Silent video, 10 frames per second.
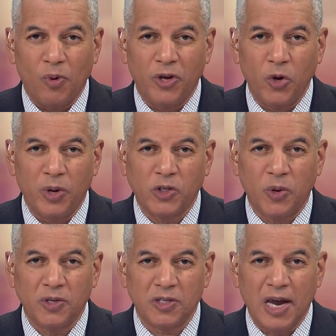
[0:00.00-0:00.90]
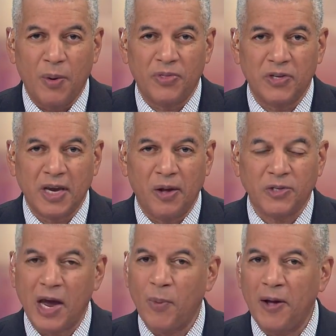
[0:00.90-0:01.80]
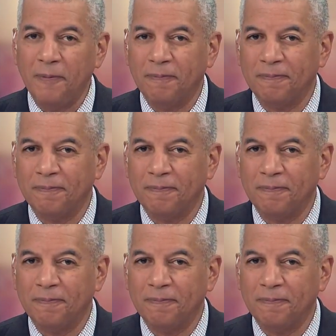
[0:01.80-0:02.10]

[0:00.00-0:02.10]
Will Ewick joins us now with the tales. Hi, Will.